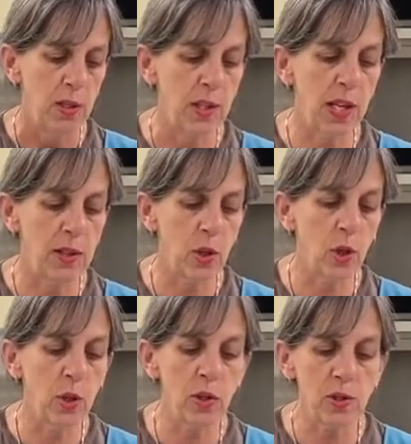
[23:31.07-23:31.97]
get the
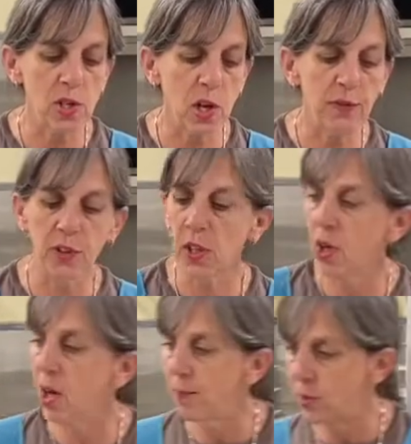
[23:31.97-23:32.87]
kernels off the
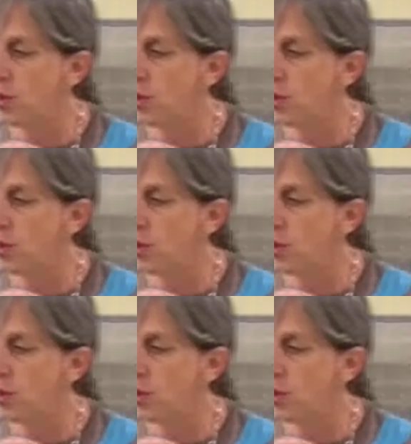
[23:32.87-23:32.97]
cob. You